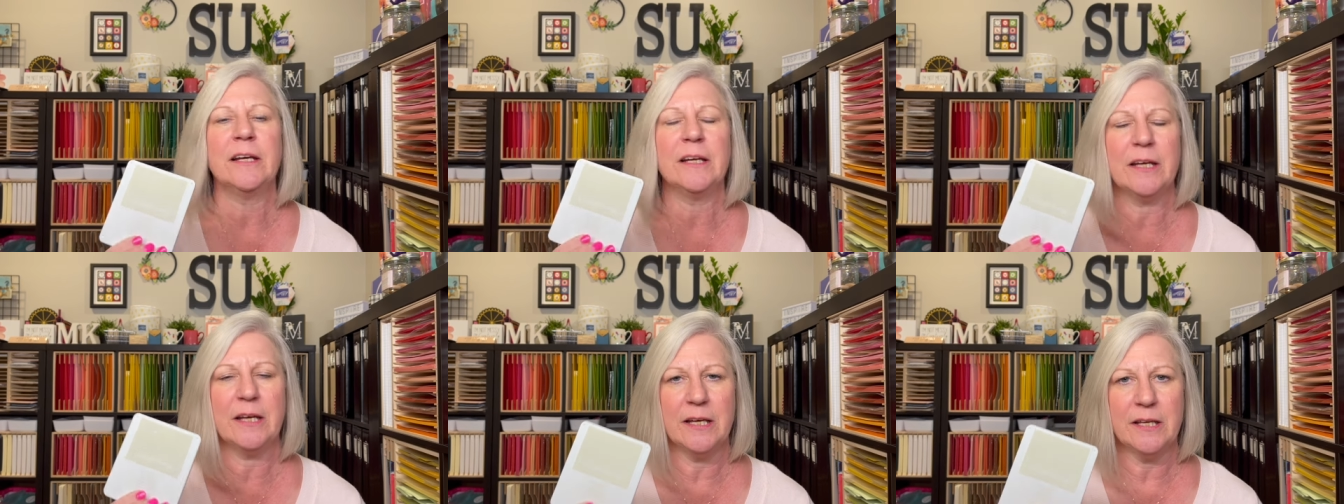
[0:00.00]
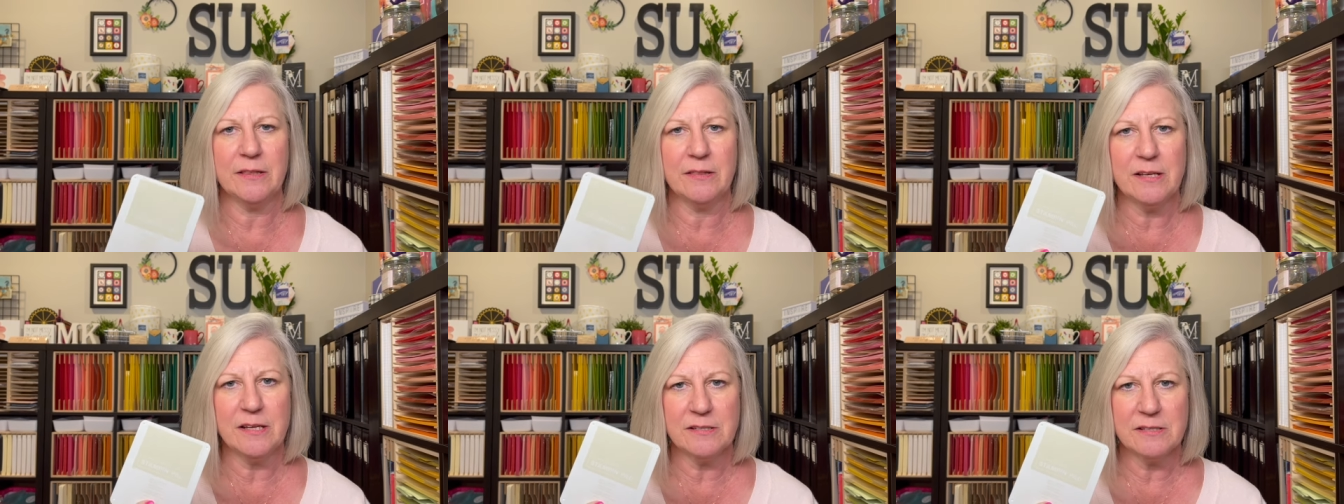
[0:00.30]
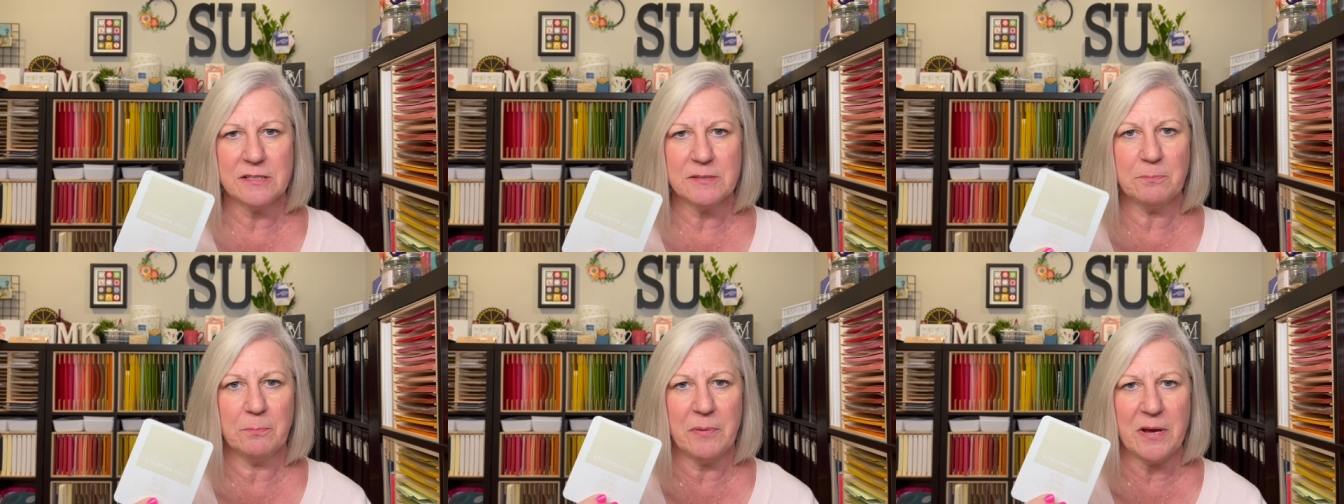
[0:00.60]
in
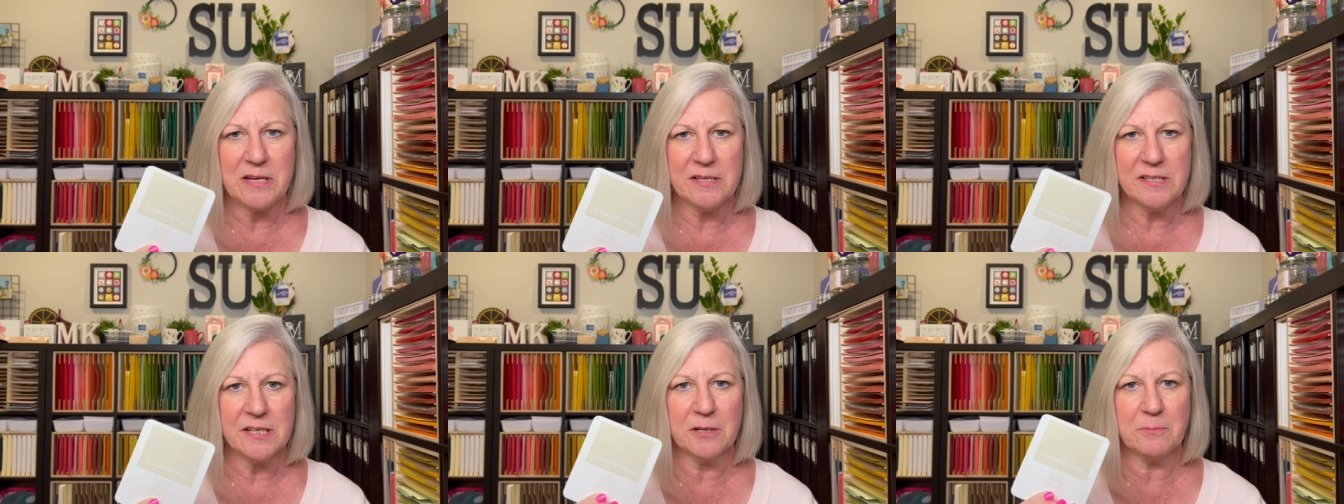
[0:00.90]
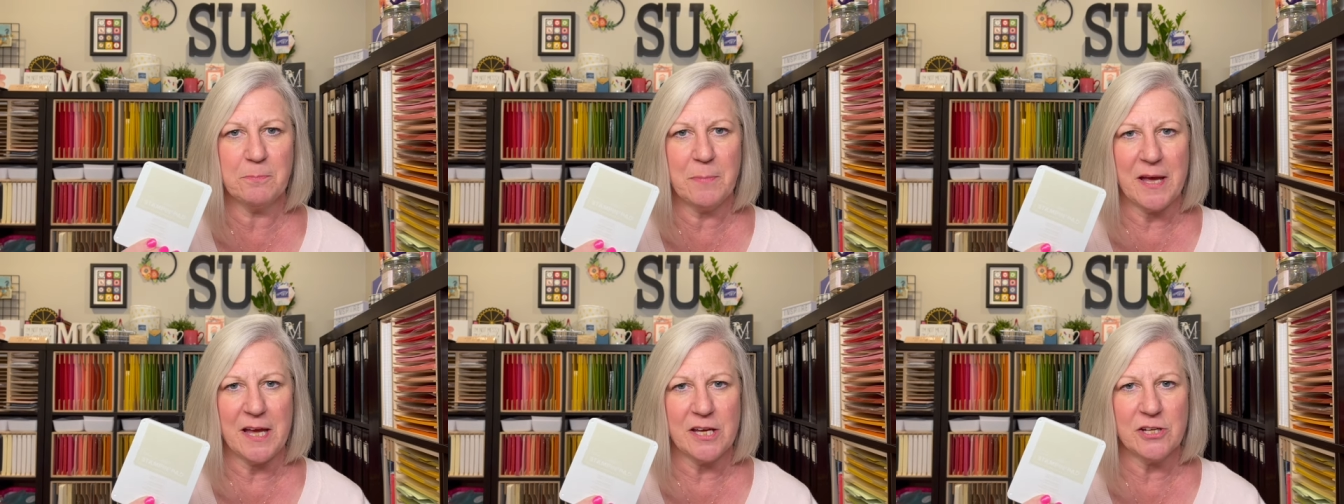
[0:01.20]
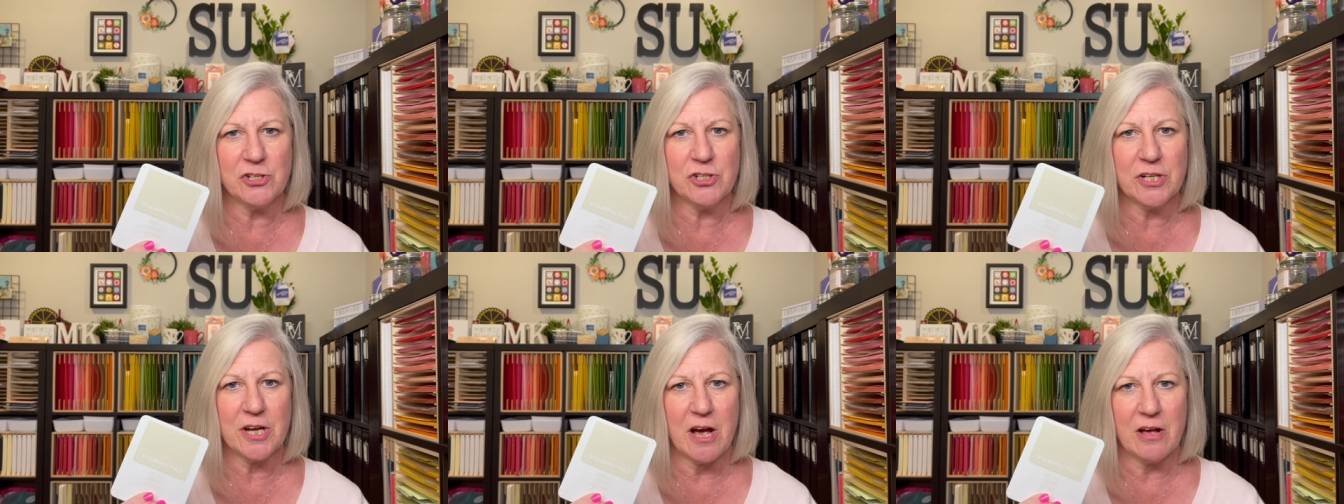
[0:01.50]
this Basic
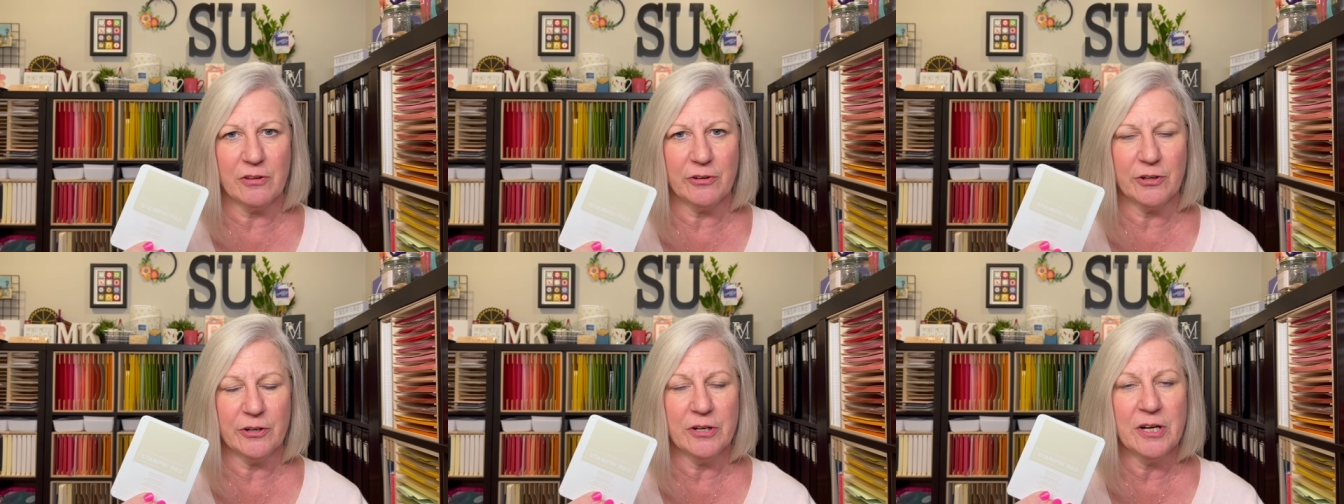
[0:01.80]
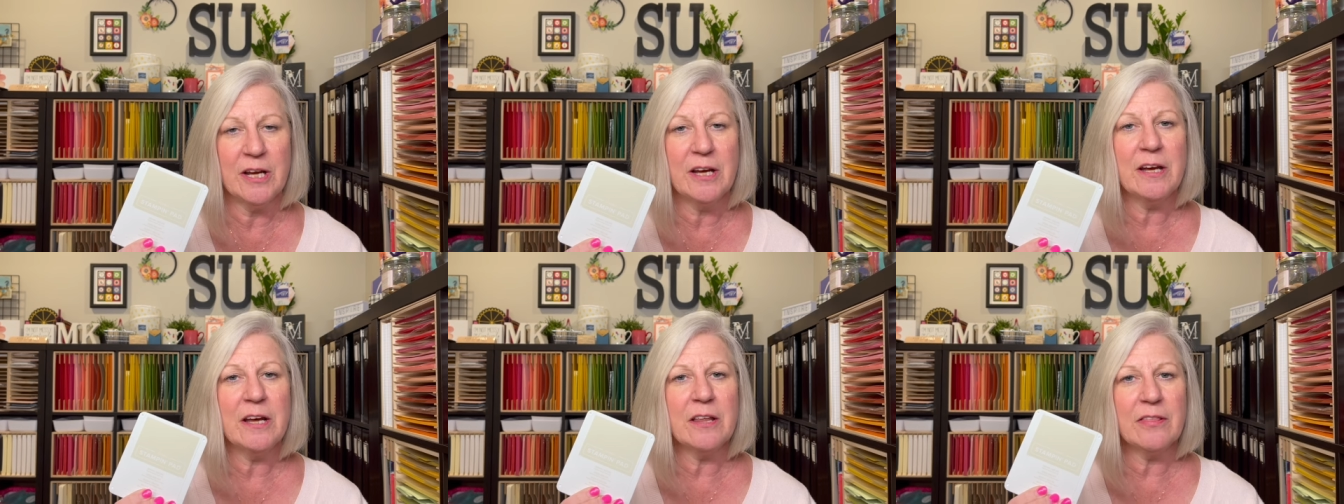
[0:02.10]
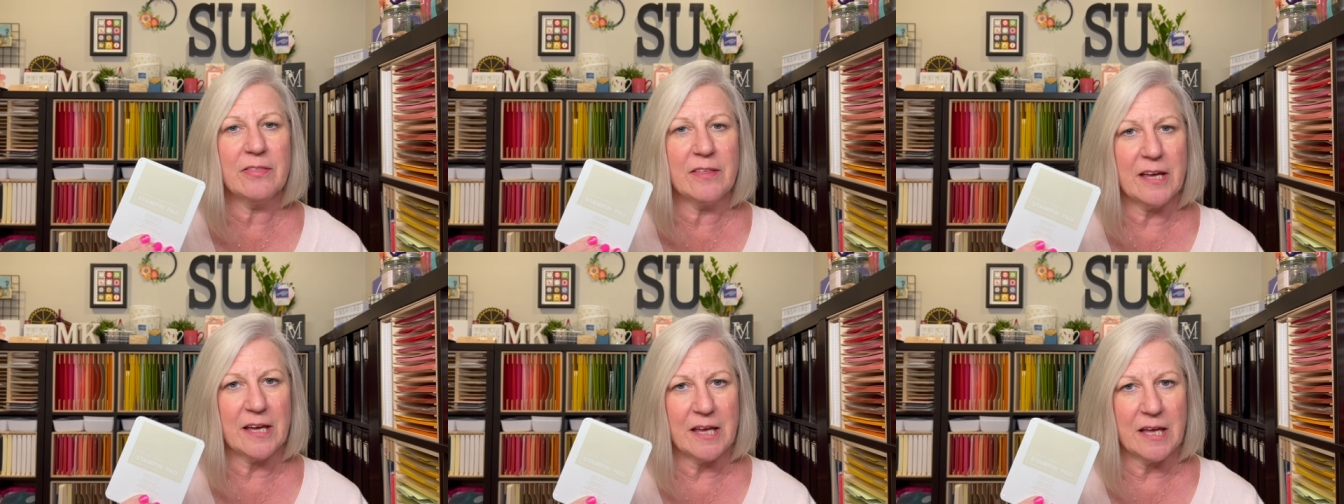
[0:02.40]
Beige color.
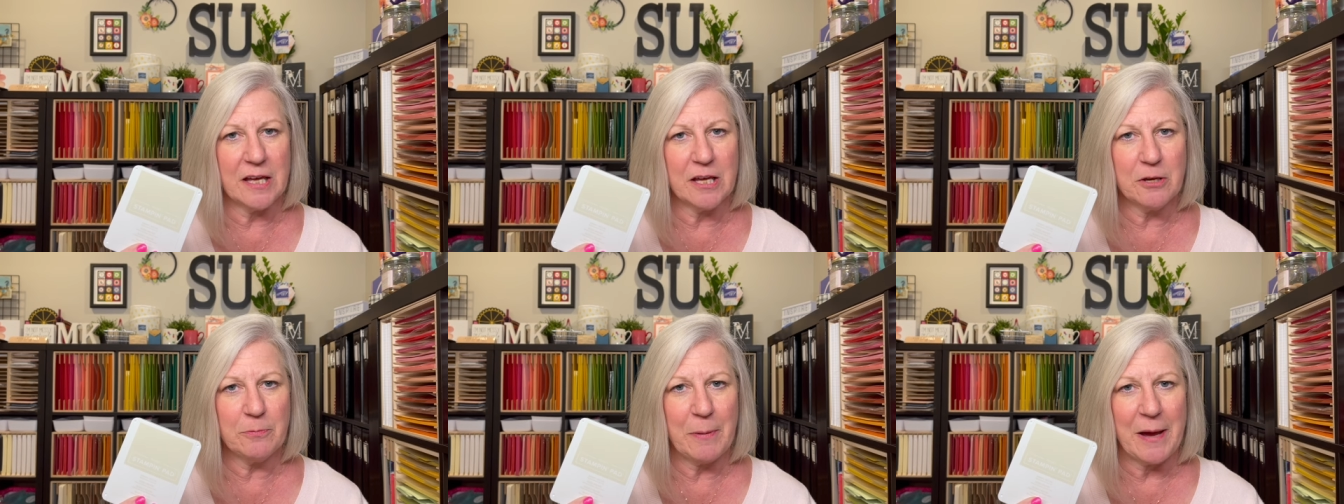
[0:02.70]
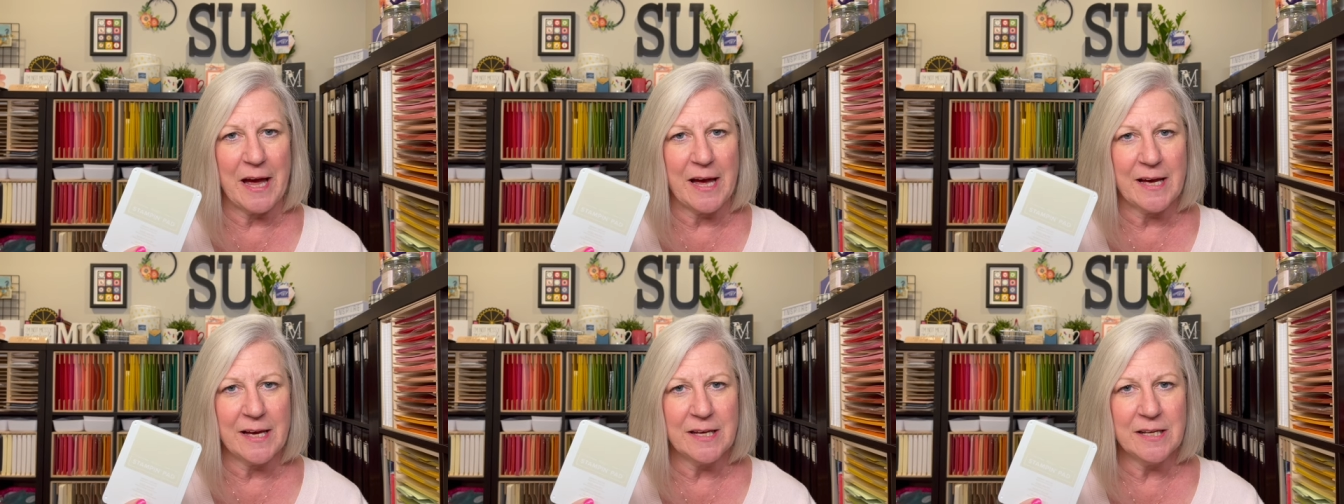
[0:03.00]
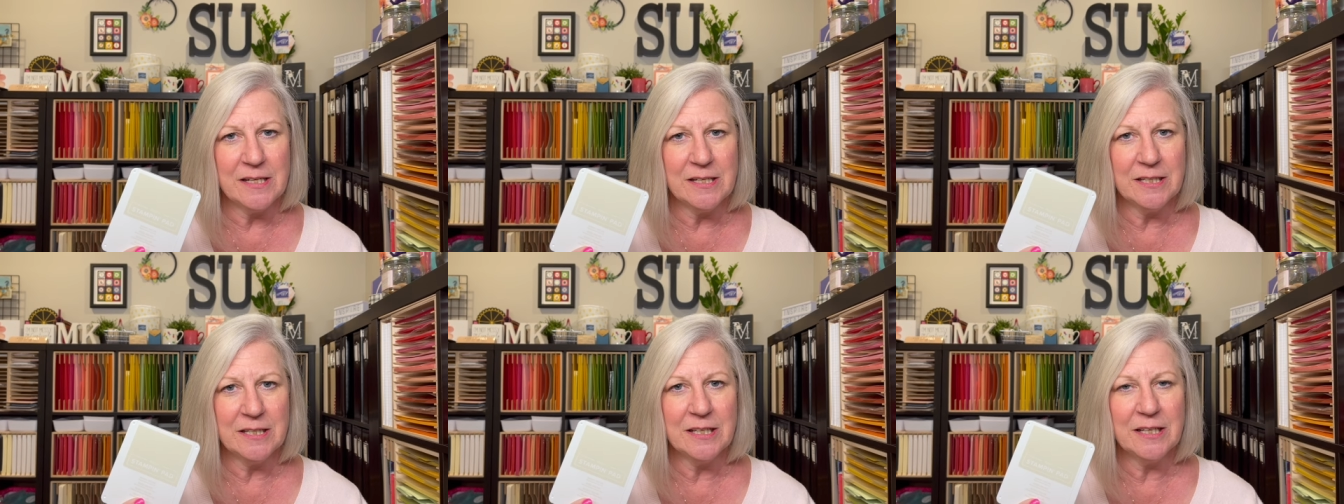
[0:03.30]
The ink pad,